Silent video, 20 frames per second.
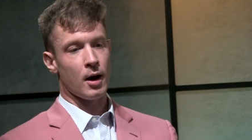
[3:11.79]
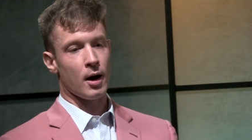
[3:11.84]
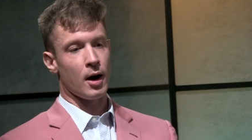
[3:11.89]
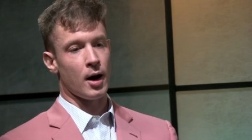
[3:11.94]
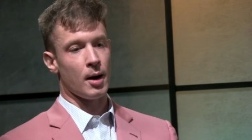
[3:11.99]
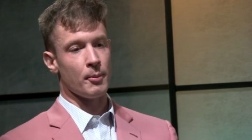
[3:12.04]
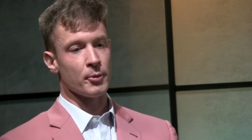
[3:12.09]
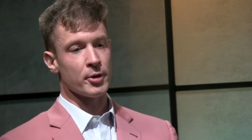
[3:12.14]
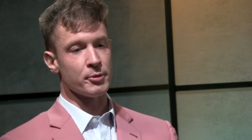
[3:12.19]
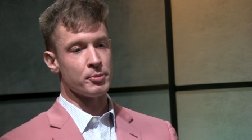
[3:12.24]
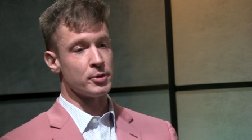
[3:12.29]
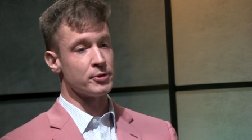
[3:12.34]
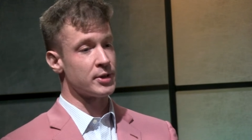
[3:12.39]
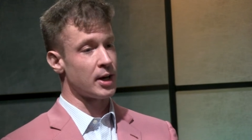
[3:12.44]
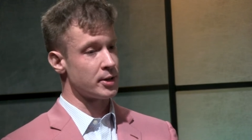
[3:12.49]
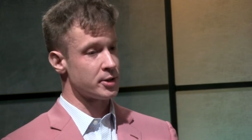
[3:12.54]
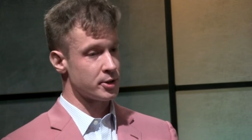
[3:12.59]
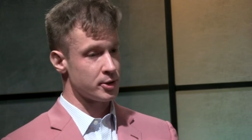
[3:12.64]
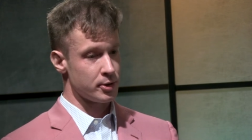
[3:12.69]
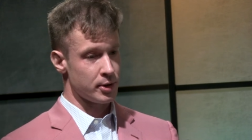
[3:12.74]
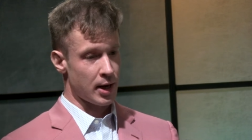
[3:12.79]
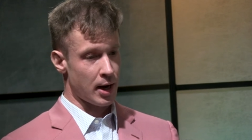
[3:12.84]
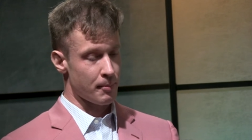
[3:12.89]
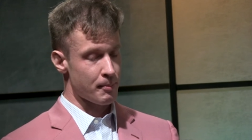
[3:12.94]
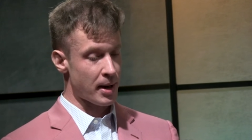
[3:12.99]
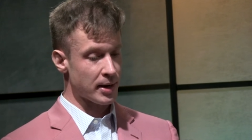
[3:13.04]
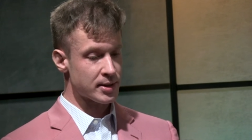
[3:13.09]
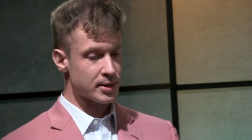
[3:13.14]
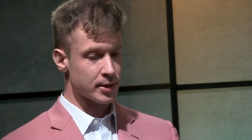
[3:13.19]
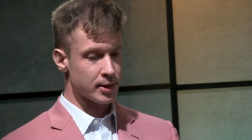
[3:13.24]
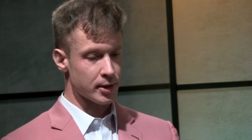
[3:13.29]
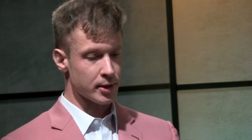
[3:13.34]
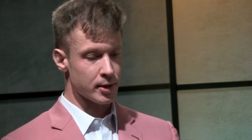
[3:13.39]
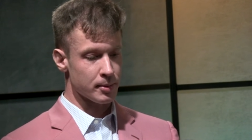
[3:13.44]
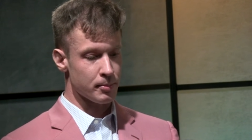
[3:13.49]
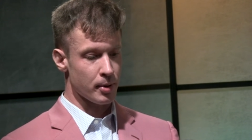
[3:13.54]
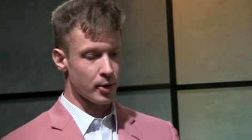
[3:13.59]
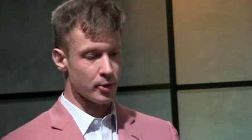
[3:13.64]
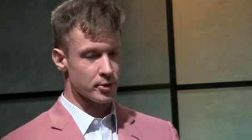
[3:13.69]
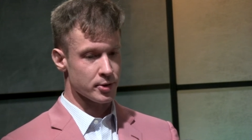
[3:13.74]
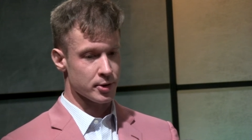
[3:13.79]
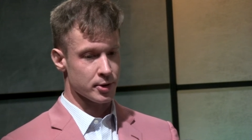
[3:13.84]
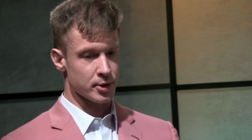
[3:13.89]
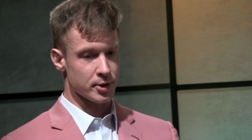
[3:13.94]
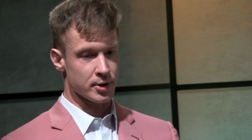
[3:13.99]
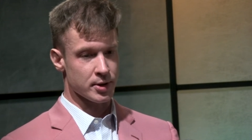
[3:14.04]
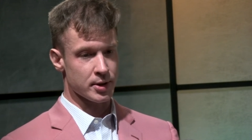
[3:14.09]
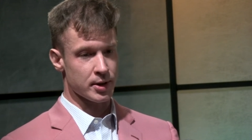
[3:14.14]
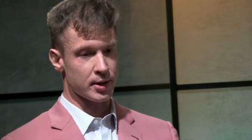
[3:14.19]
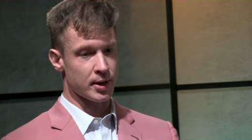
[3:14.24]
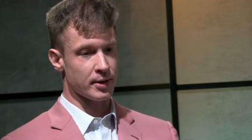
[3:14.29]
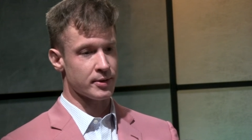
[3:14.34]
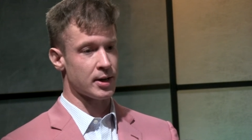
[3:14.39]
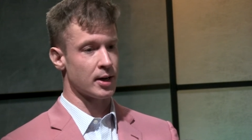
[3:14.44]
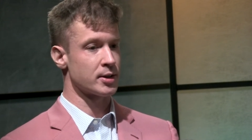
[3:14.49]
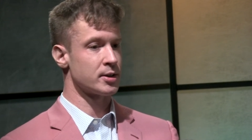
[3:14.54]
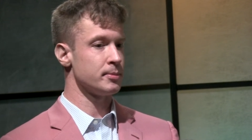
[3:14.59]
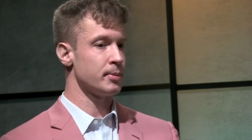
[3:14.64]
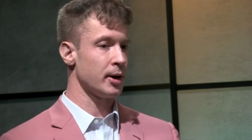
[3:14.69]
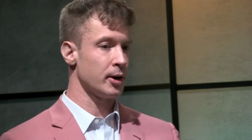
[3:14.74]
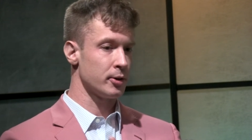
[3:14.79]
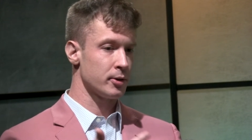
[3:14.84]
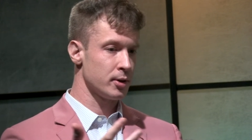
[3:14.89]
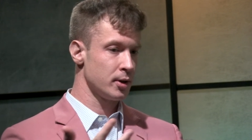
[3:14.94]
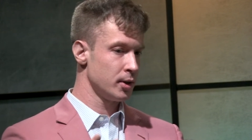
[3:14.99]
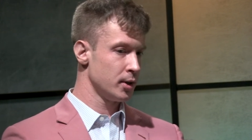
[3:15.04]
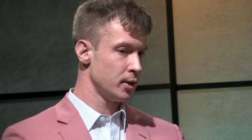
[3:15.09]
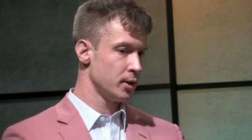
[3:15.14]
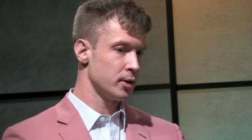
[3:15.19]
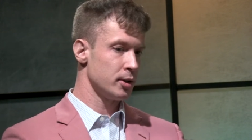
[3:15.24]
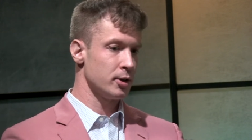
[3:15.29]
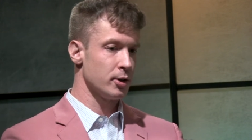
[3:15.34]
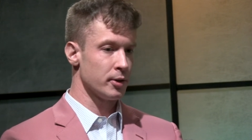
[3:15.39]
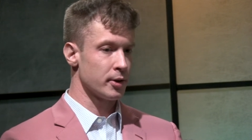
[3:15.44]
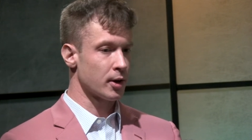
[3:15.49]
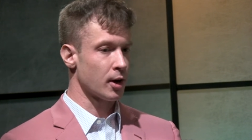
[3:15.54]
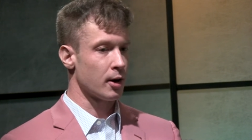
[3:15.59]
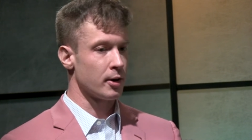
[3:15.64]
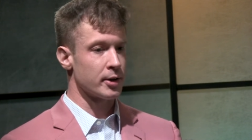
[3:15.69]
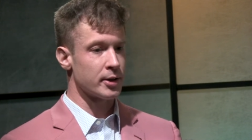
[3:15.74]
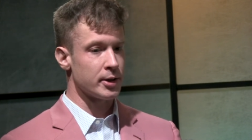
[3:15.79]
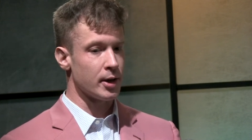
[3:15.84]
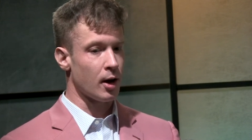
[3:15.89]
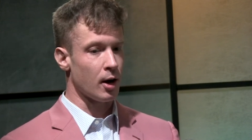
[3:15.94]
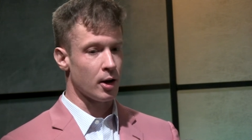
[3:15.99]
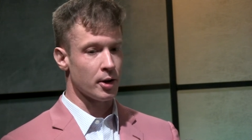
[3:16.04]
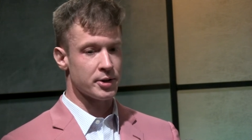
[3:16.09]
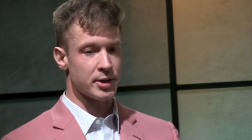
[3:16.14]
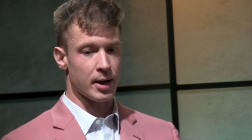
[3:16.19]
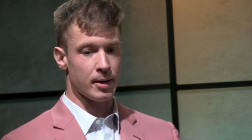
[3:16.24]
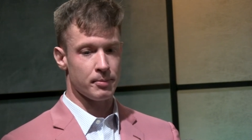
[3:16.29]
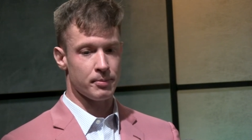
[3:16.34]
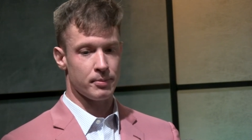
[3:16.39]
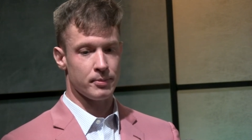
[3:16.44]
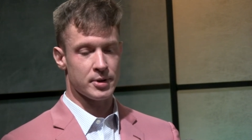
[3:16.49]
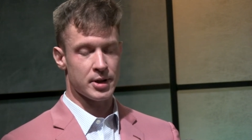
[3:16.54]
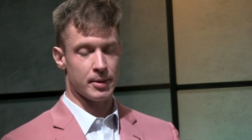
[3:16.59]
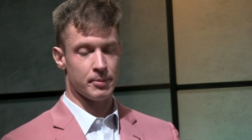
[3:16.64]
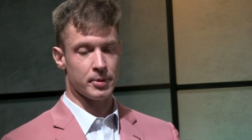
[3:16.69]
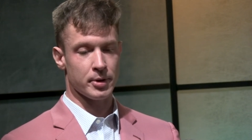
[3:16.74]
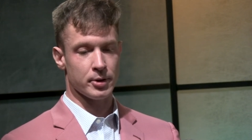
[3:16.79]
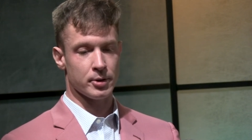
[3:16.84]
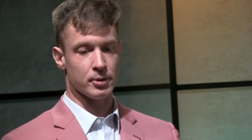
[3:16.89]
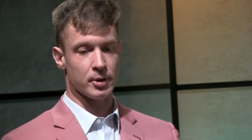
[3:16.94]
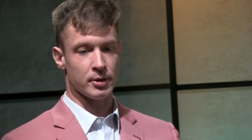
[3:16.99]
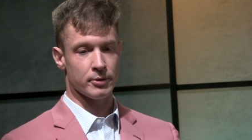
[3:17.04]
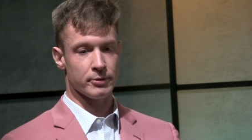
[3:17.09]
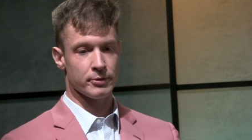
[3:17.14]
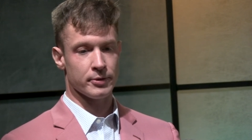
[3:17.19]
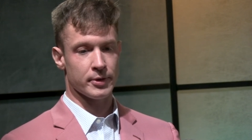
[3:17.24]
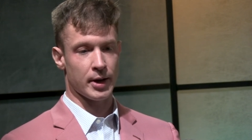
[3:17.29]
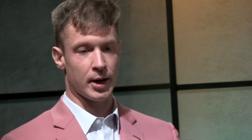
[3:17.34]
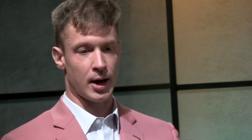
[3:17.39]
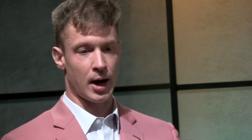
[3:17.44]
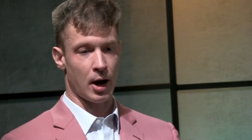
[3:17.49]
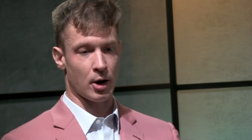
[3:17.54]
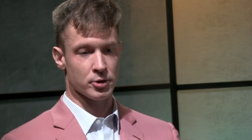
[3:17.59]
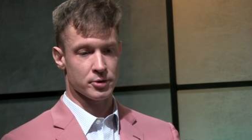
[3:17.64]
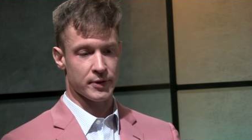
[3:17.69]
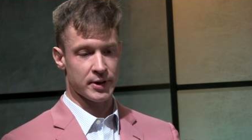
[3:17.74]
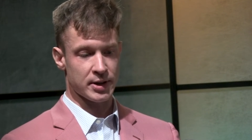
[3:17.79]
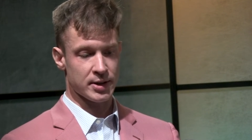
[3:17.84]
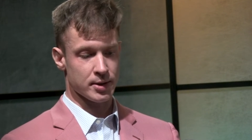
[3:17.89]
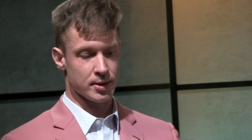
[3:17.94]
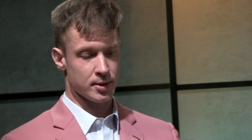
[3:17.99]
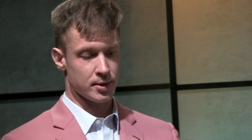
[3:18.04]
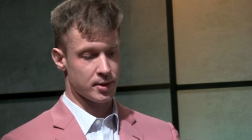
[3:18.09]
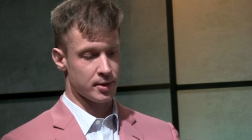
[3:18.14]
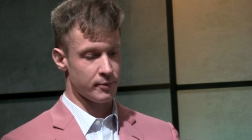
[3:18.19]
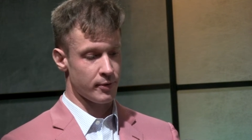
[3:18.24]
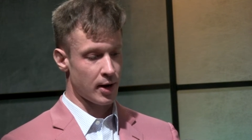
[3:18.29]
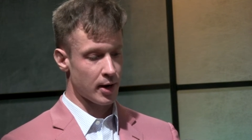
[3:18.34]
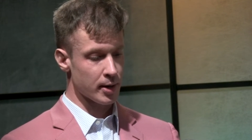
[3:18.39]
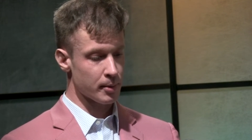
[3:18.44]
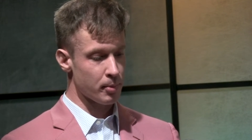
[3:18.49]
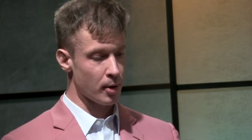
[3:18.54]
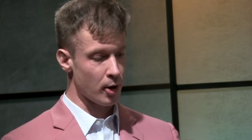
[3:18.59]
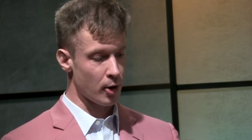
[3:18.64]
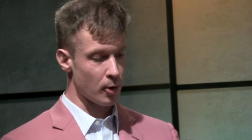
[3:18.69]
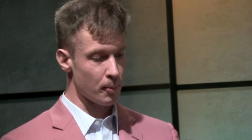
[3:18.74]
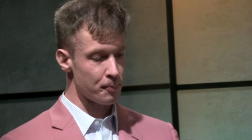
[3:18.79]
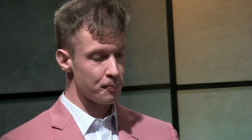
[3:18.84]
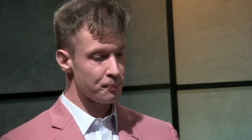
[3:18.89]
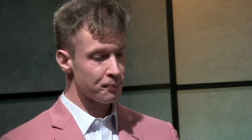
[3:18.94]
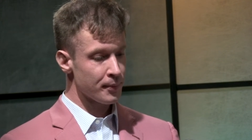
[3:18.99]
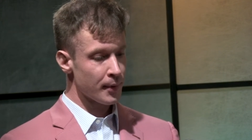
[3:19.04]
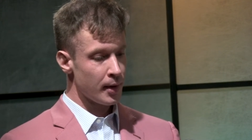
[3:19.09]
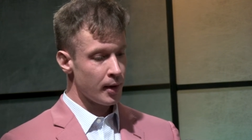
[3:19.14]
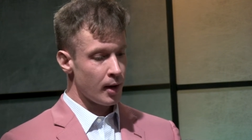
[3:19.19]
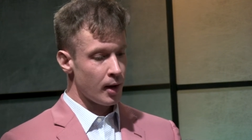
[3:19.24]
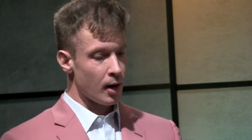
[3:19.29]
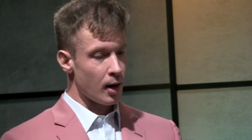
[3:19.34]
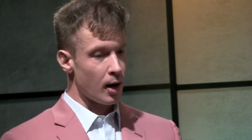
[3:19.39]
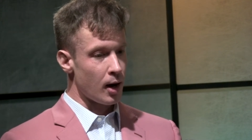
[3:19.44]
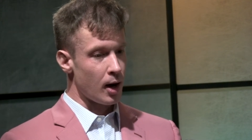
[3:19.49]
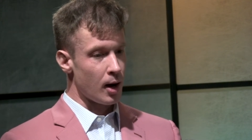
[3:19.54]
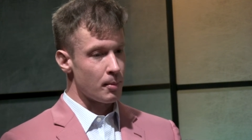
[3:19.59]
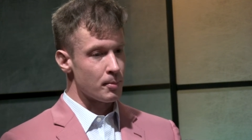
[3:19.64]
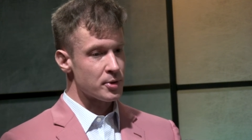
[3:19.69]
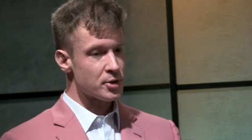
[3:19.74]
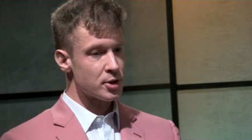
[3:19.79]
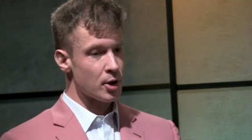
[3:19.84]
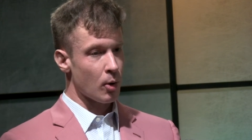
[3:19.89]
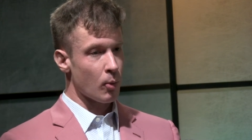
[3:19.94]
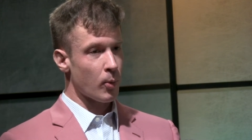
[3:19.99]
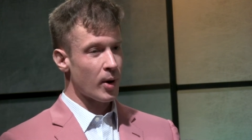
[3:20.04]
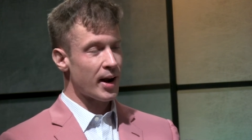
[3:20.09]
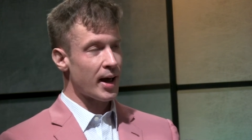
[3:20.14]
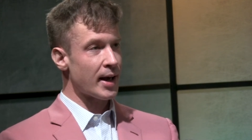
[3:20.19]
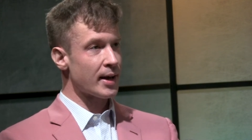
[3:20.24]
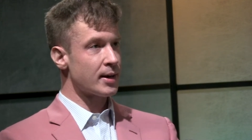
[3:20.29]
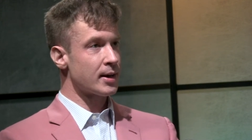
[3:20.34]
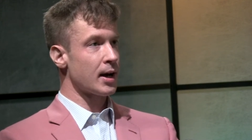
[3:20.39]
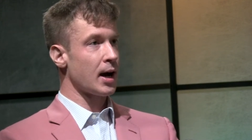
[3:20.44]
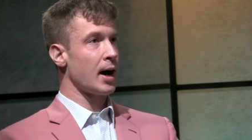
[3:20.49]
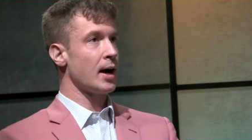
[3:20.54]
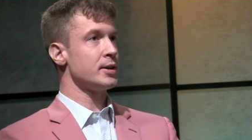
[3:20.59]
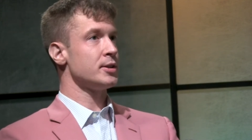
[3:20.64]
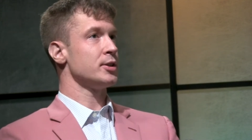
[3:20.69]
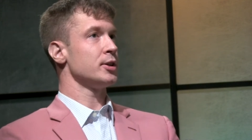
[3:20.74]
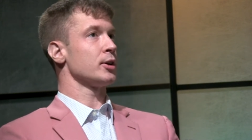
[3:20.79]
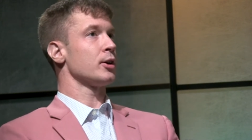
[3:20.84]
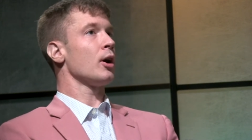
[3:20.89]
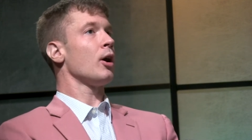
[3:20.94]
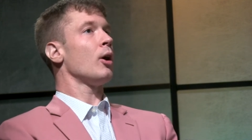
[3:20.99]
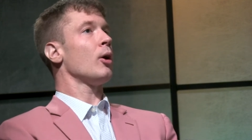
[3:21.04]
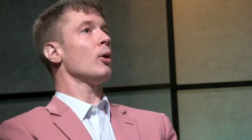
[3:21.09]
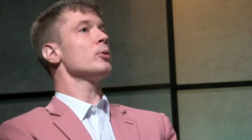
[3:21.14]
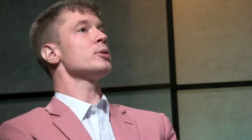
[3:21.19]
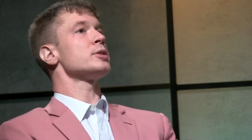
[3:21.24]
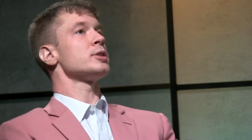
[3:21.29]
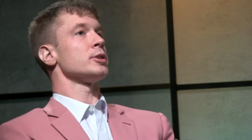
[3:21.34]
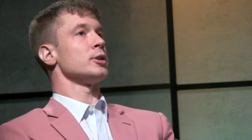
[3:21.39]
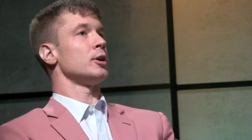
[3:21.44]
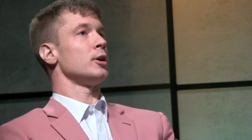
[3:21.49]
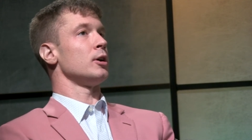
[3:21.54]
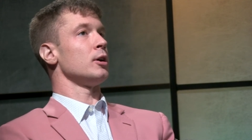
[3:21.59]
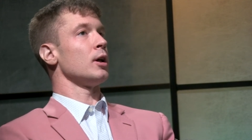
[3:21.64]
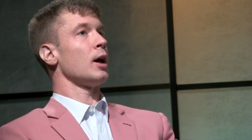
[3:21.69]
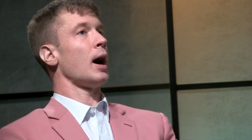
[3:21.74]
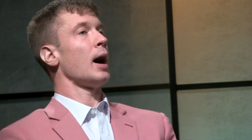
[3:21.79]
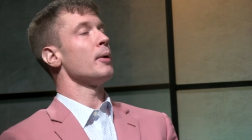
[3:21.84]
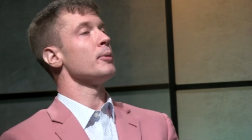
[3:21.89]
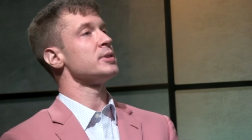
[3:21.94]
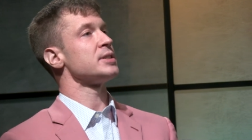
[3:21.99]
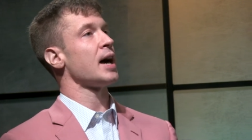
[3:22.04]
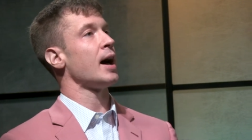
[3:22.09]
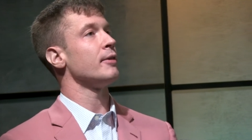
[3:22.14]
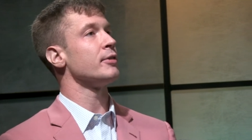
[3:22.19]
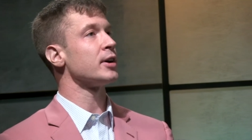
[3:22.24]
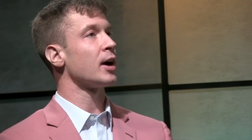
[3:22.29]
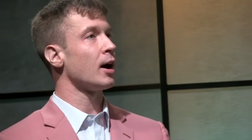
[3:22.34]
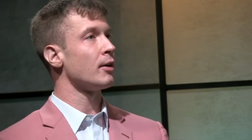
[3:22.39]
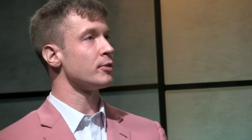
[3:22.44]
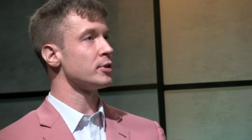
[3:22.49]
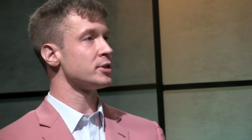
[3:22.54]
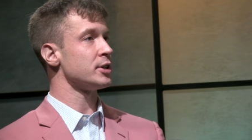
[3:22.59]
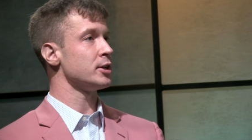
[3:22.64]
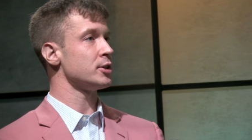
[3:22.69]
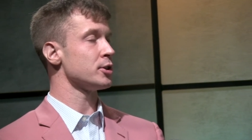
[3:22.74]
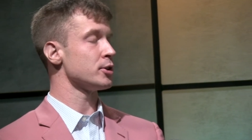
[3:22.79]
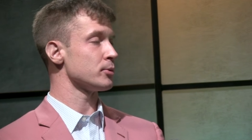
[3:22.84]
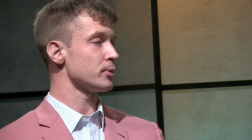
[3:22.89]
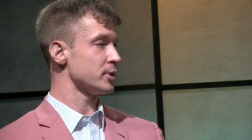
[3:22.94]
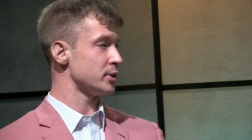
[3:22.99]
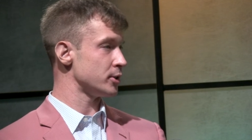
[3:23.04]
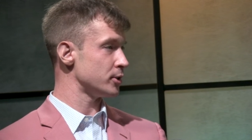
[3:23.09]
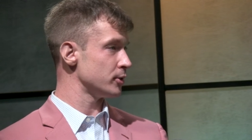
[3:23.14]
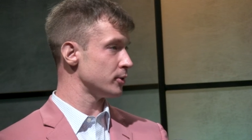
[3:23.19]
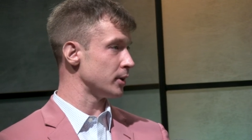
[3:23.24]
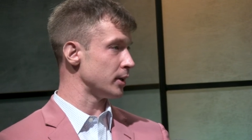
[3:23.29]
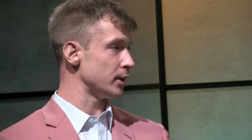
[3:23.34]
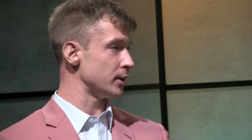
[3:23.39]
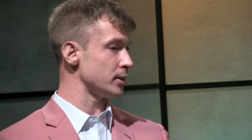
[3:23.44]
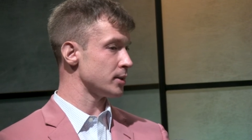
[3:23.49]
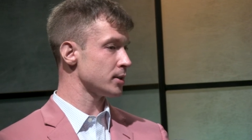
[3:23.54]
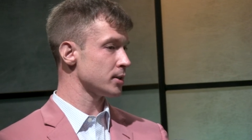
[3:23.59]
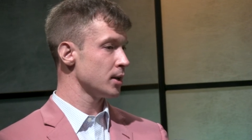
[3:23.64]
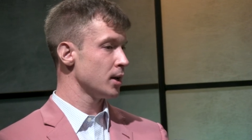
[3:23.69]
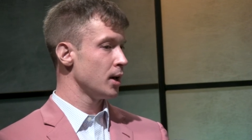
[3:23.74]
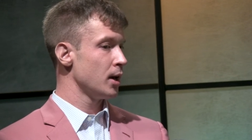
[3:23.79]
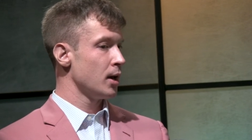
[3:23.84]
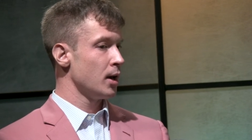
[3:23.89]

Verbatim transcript: Um, we moved on to now Mexican composers, and I talked about, you know, the Carnegie Hall de- debut of the Auschwitz symphonic poem. Um, so when I got to Coastal, I was having conversations with students.